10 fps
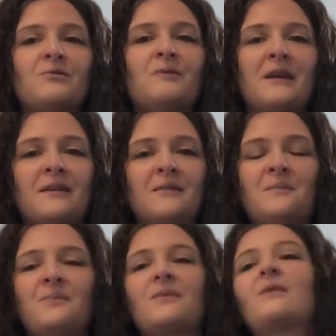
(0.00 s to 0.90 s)
week
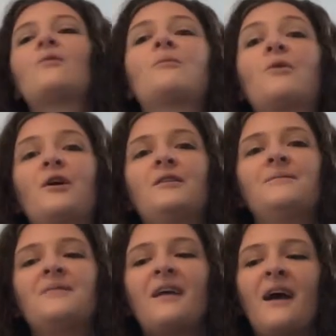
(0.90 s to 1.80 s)
or more.
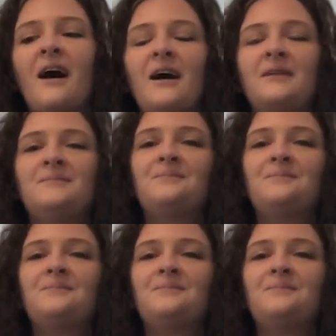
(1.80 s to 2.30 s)
Um,